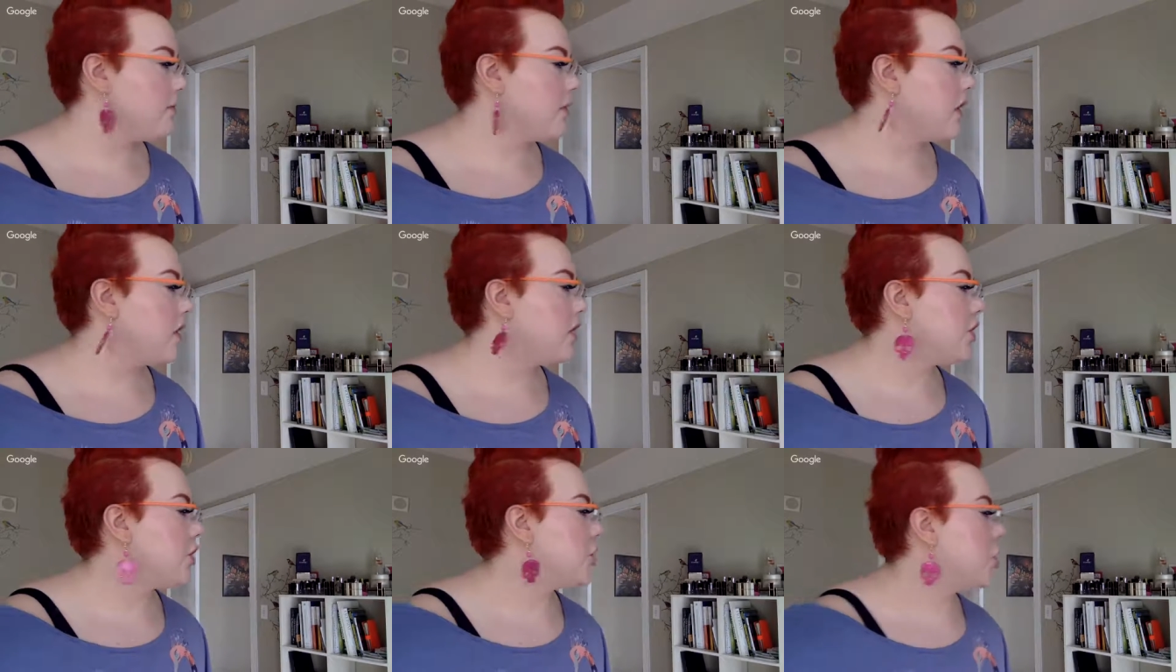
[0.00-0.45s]

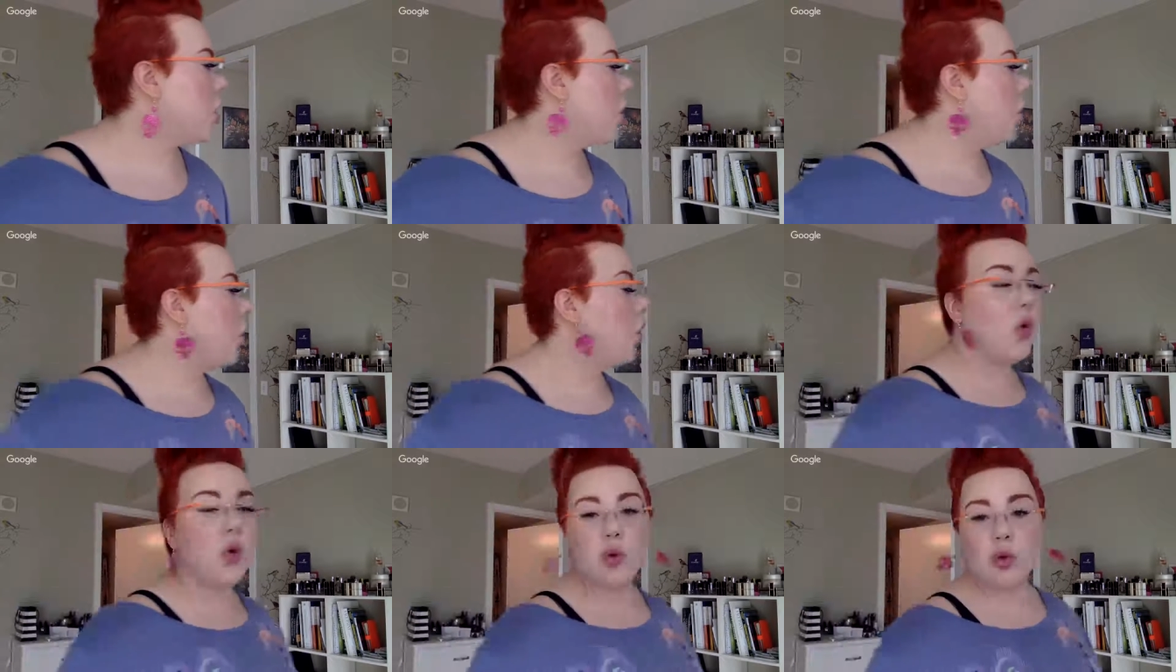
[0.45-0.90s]

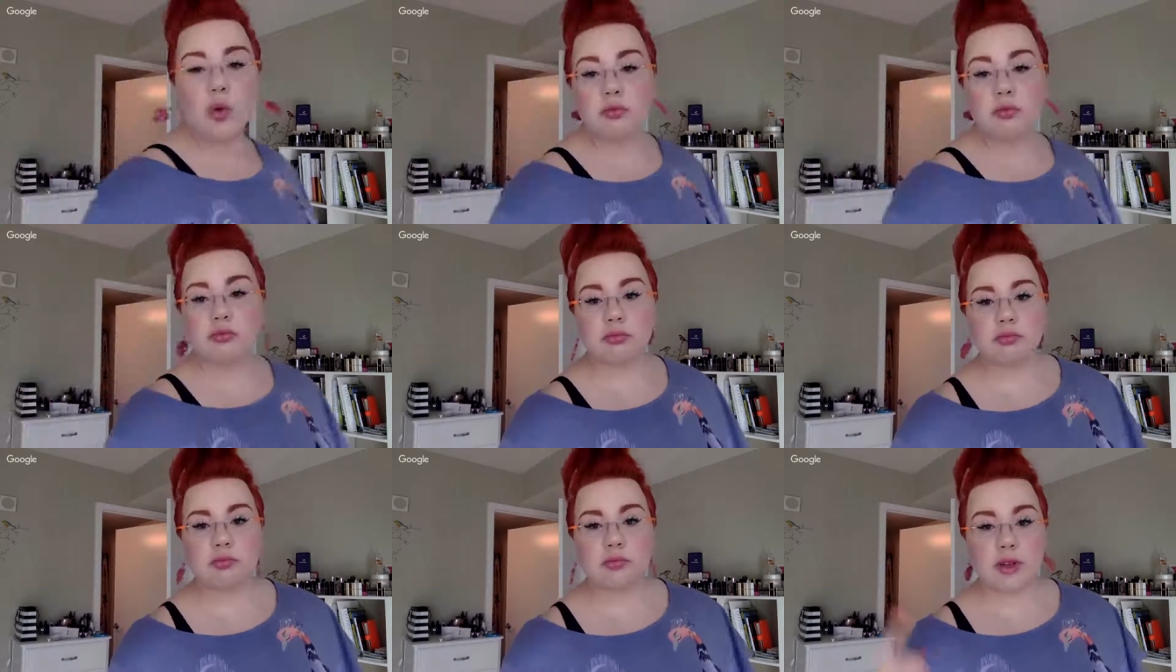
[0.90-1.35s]
So
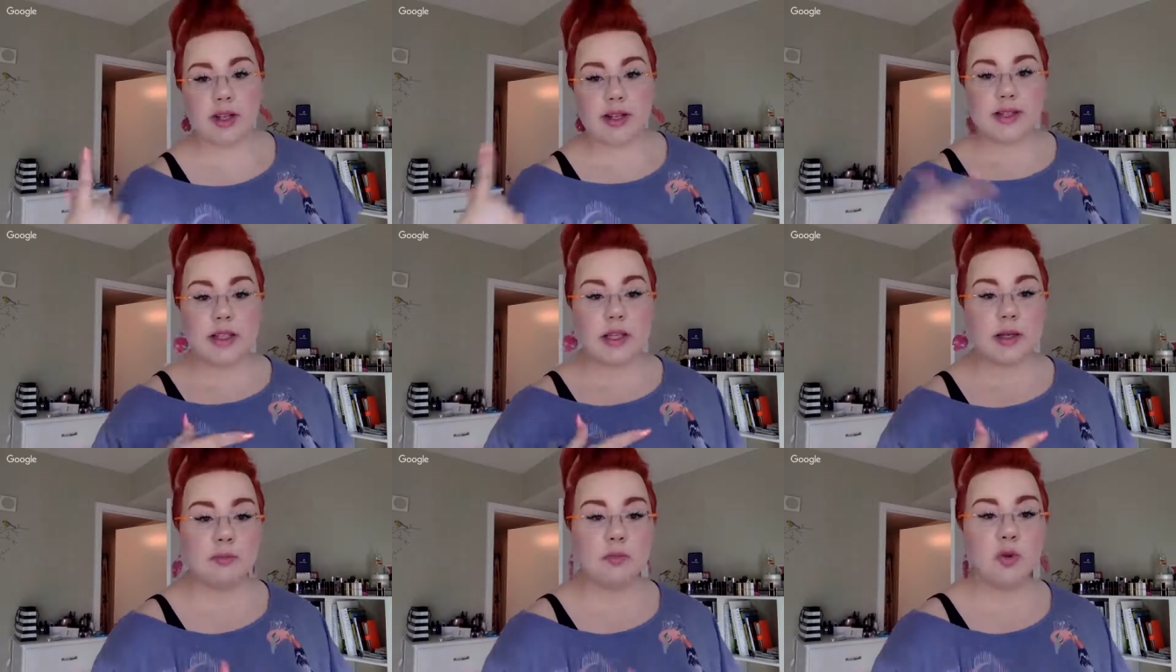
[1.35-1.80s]

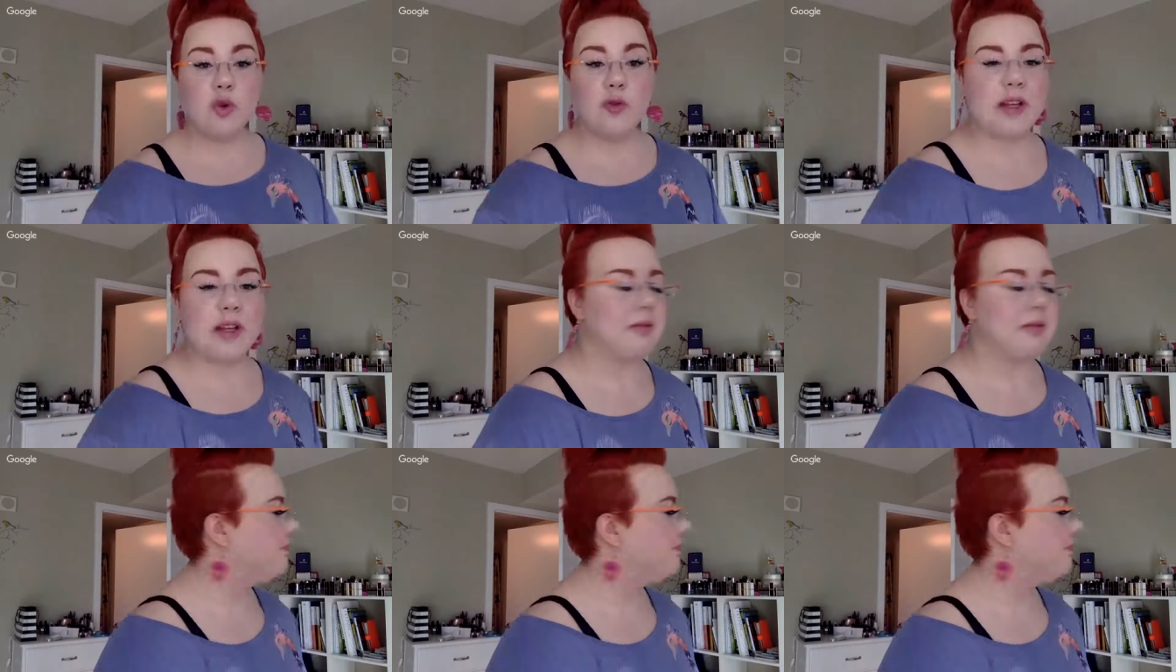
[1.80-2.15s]
let's keep moving.